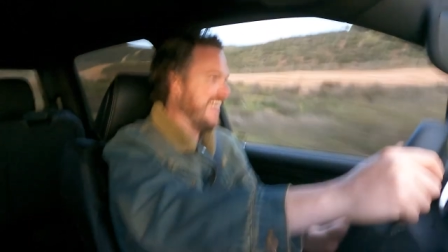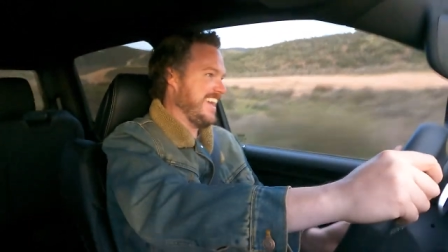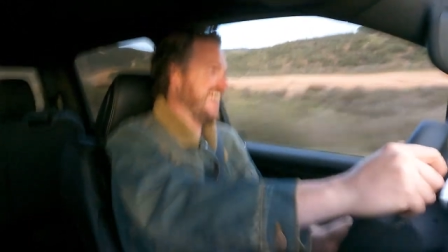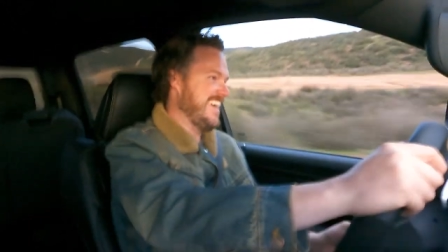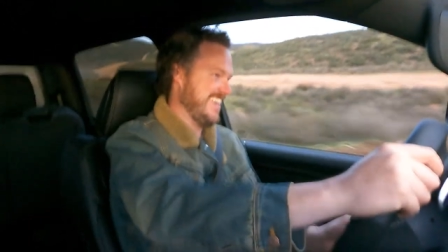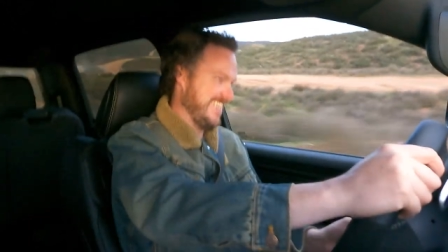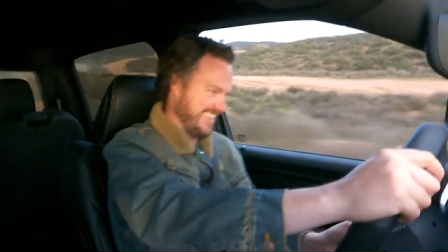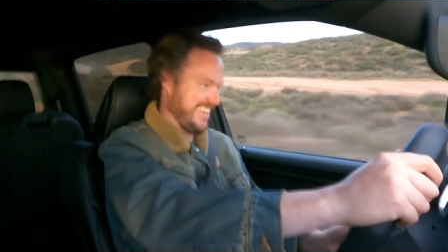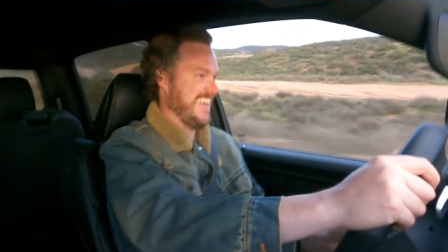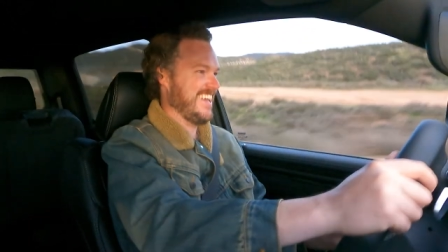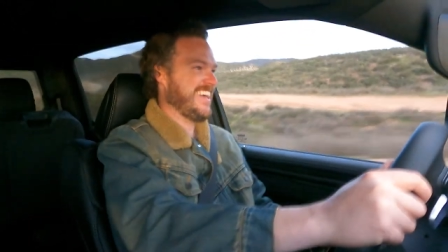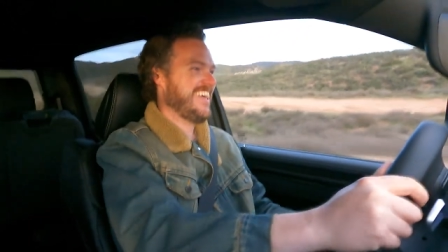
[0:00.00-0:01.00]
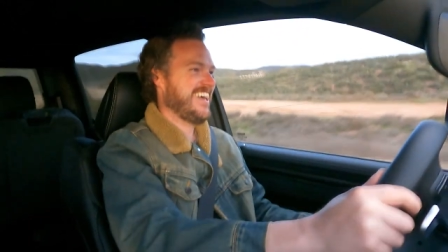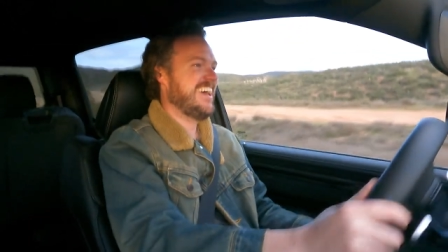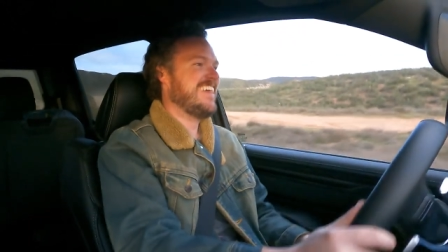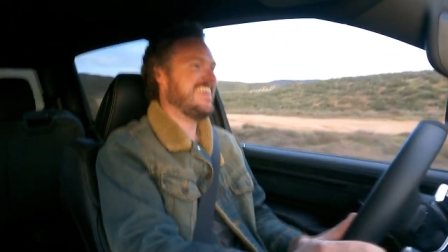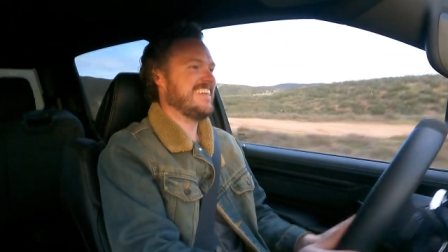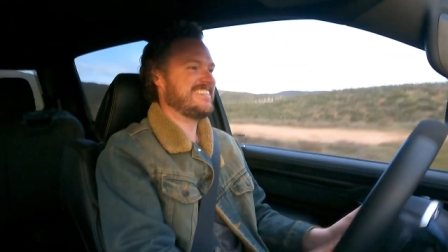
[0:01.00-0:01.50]

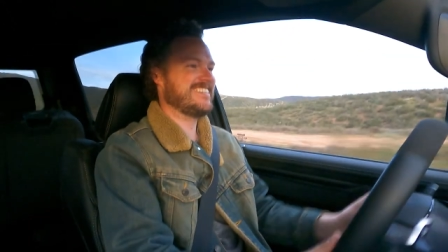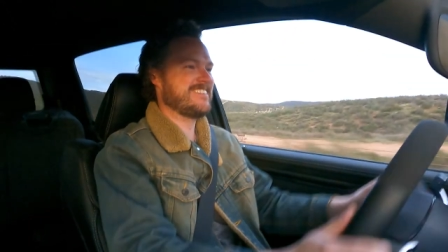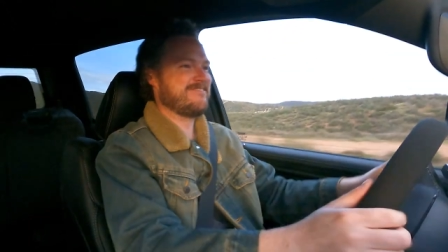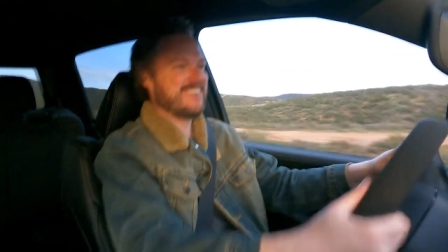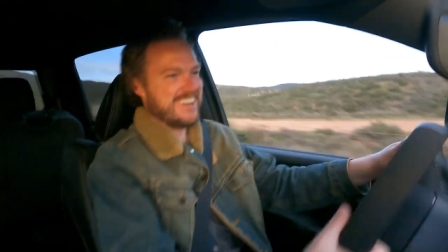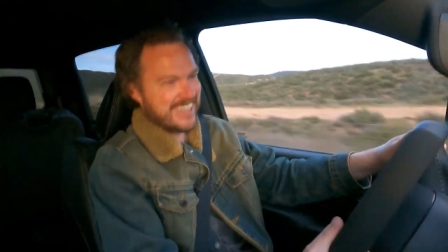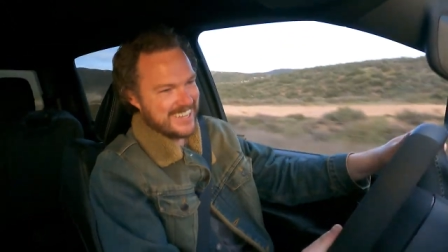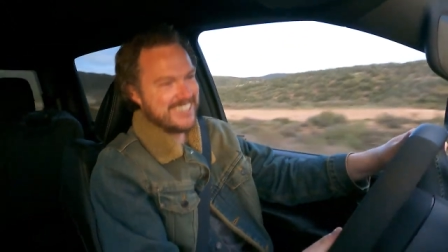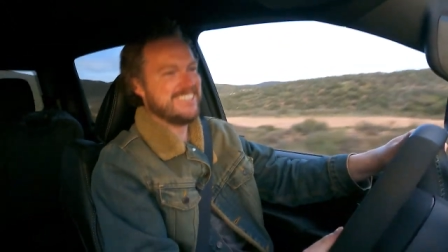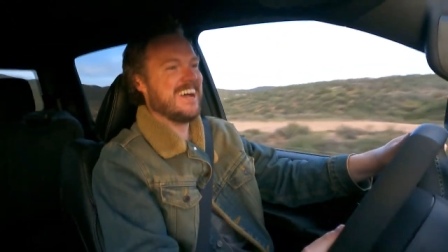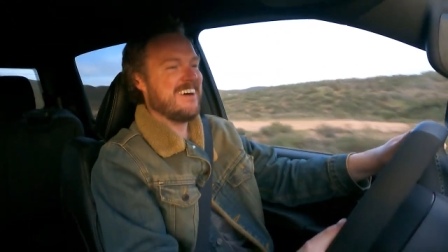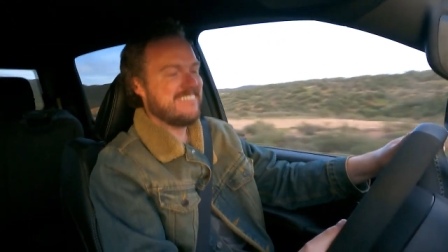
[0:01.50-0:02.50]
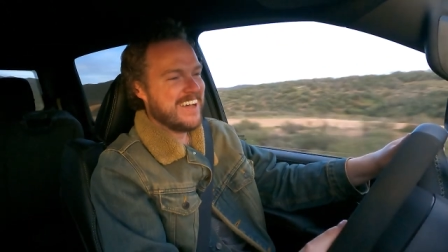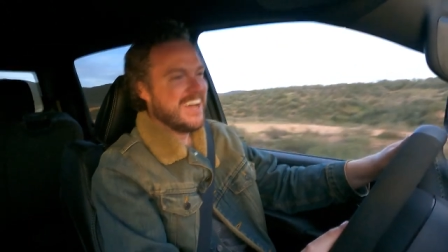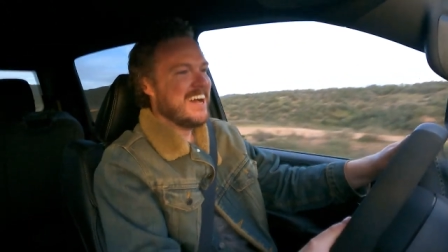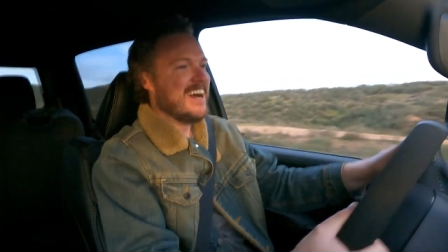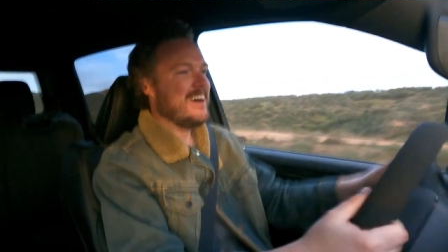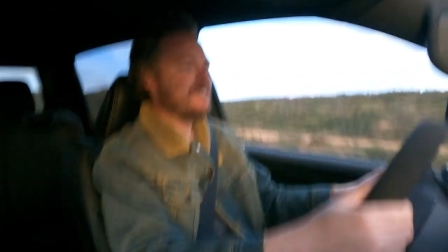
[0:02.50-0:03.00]
that does a pretty good job
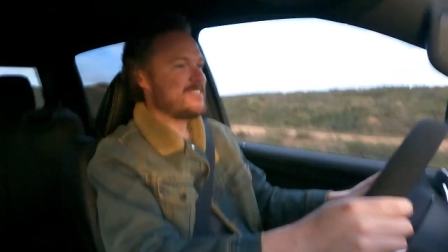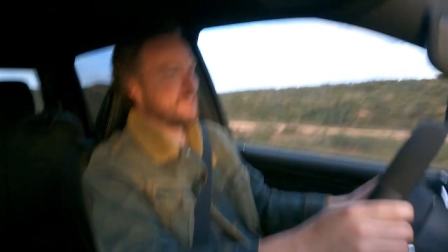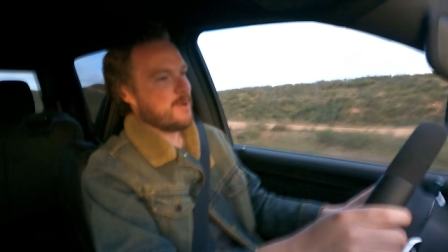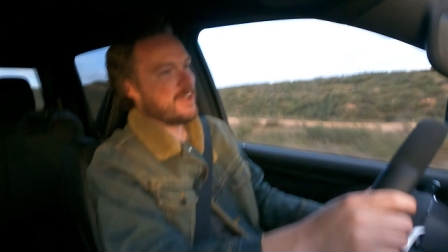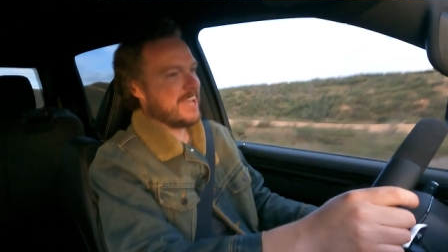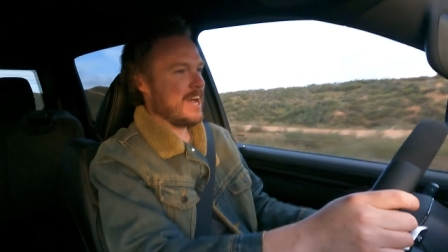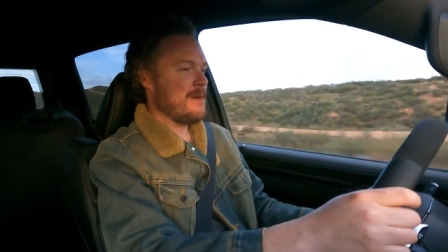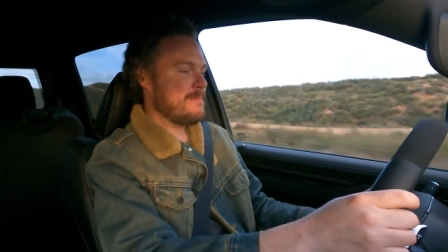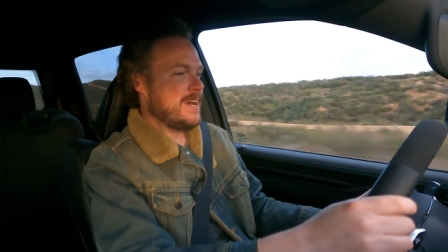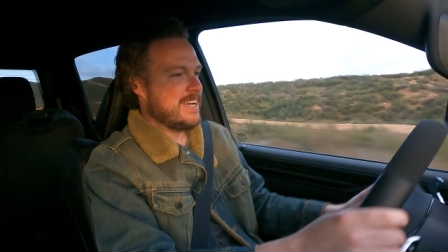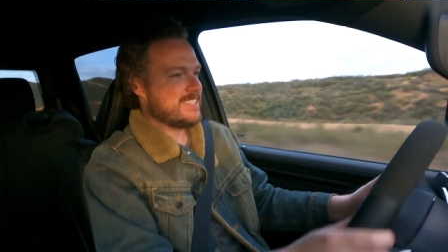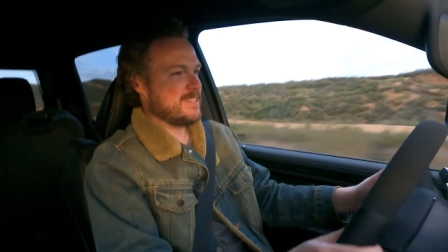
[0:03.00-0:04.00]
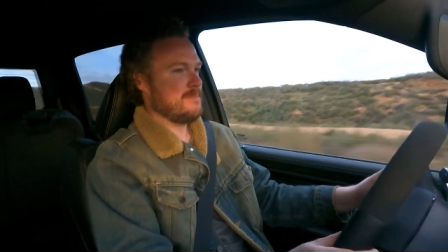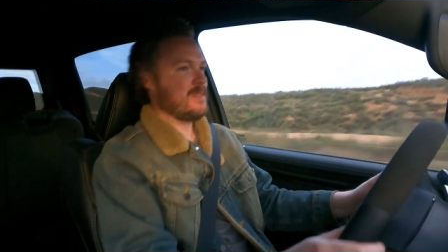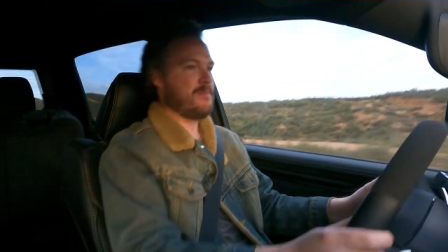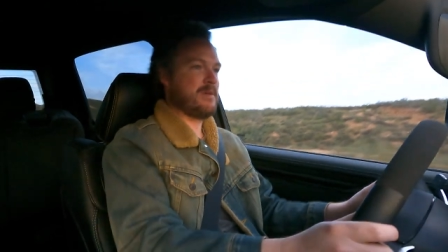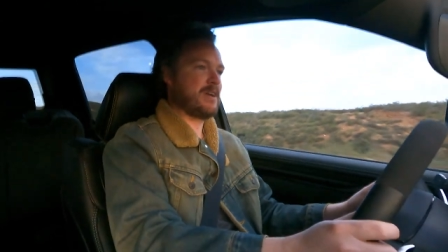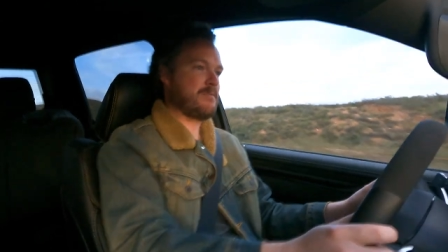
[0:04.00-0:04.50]
of soaking up some
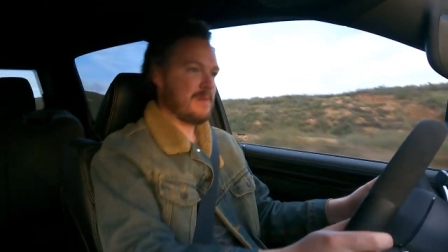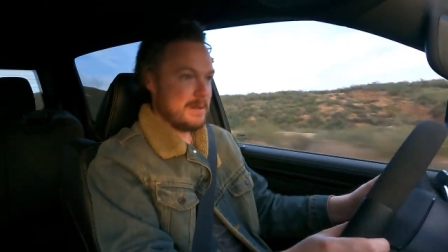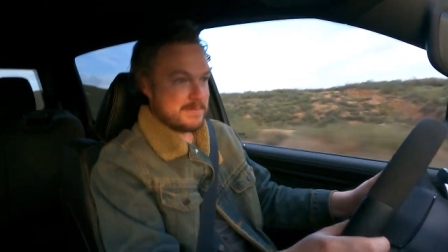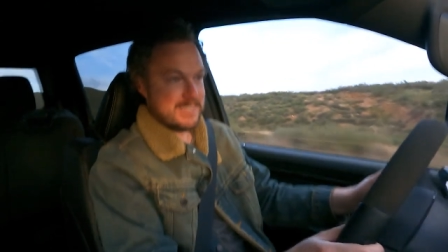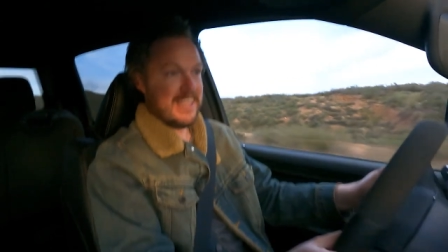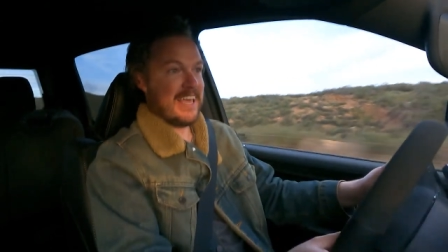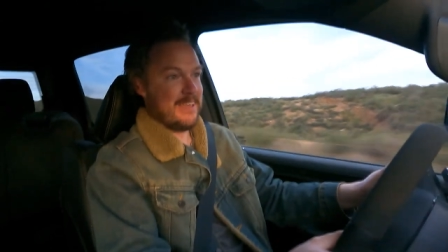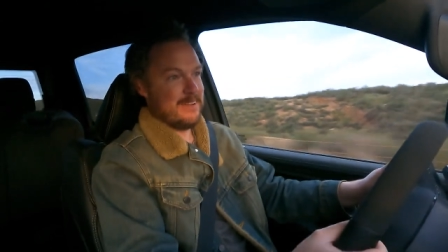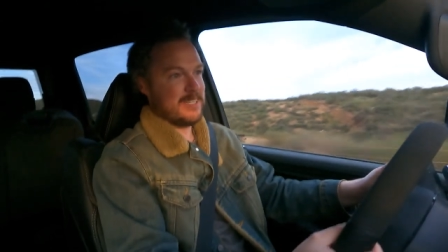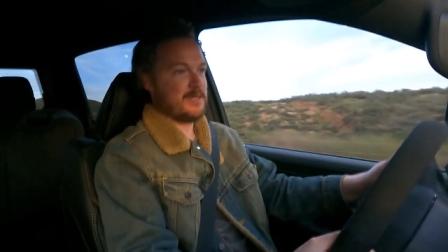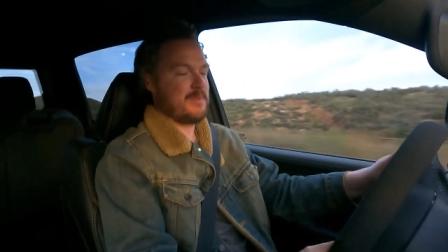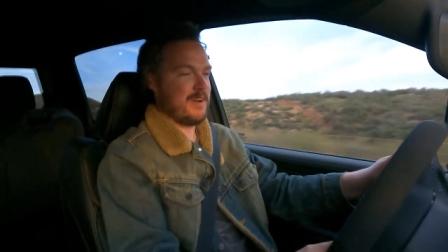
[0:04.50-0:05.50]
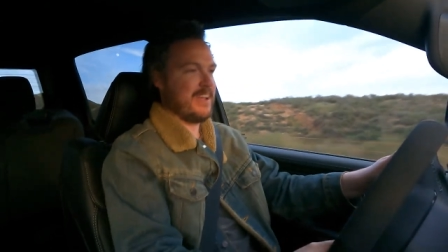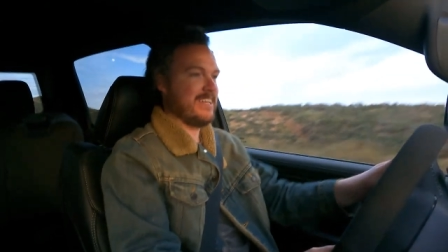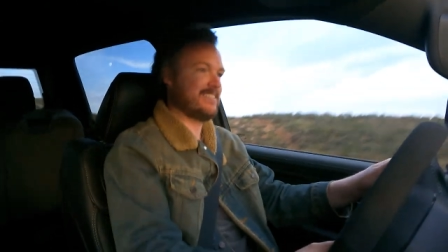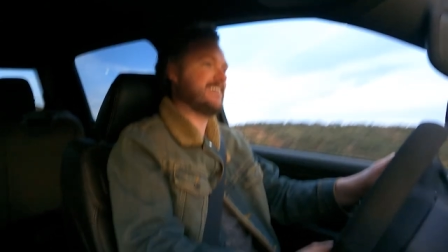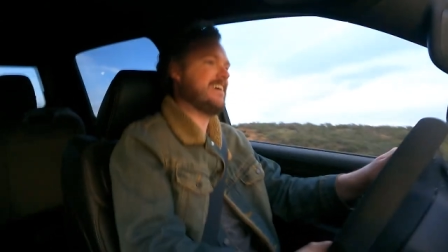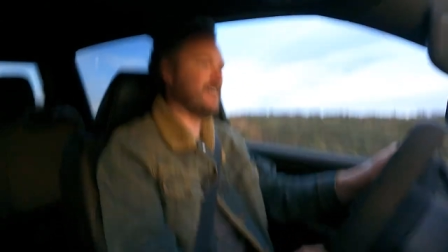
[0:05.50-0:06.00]
of the bigger bumps like you'd
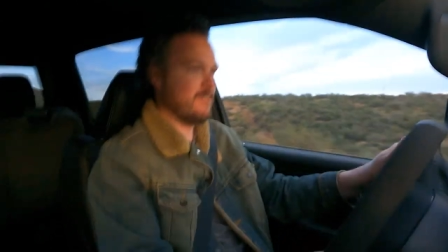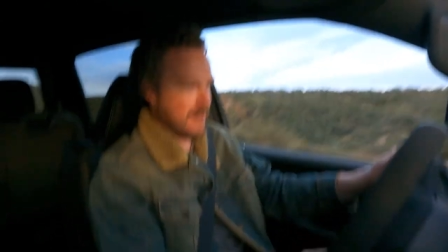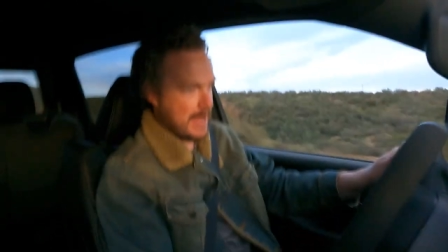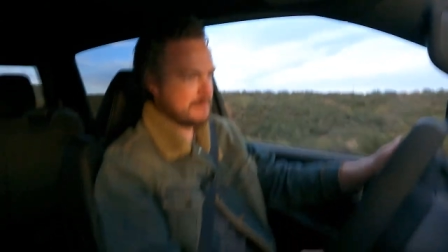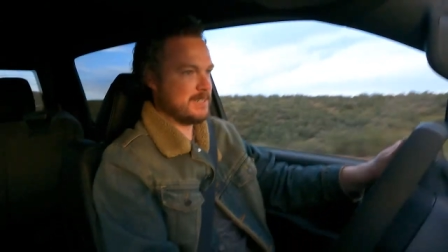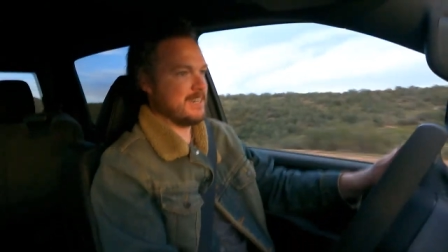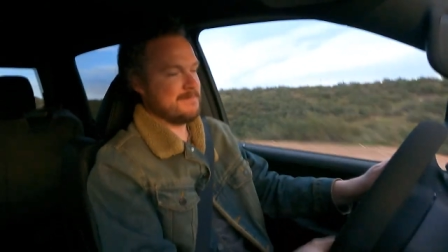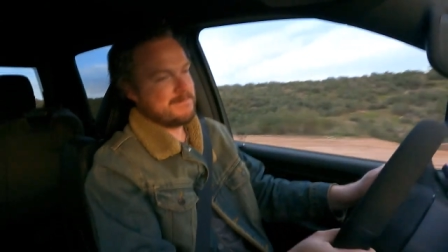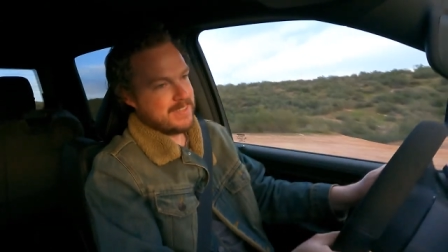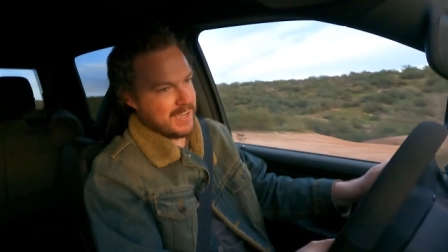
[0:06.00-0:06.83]
experience in a Raptor.